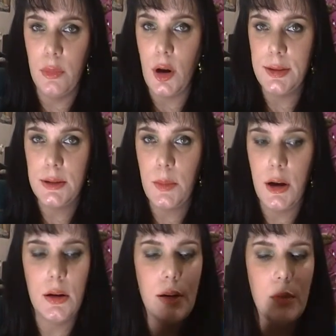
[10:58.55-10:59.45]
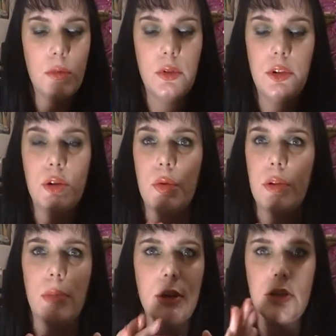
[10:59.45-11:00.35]
bronzing powder and two
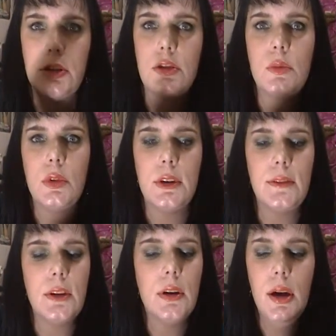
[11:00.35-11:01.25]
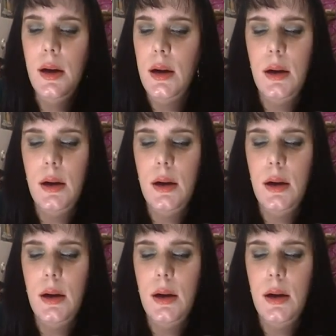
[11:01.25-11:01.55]
of the blushes or whatever.